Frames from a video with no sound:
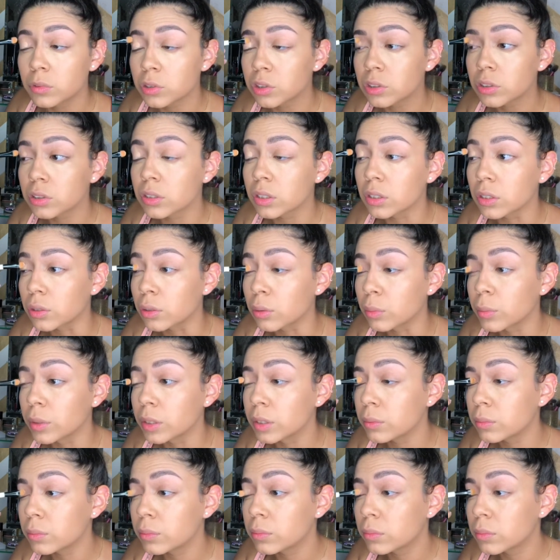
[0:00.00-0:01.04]
just a little
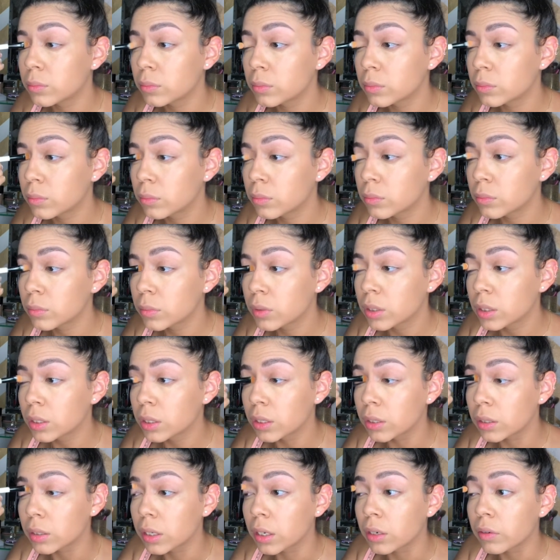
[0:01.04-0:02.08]
bit
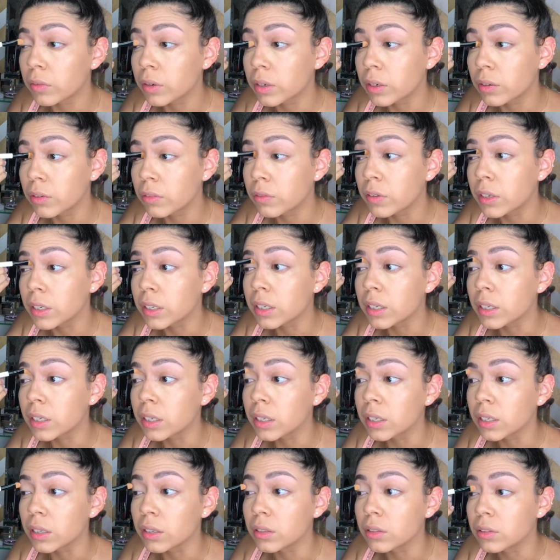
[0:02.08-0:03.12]
and get rid of
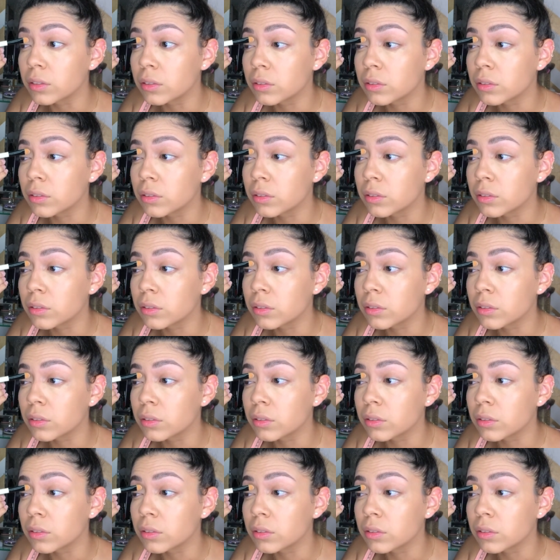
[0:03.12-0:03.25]
any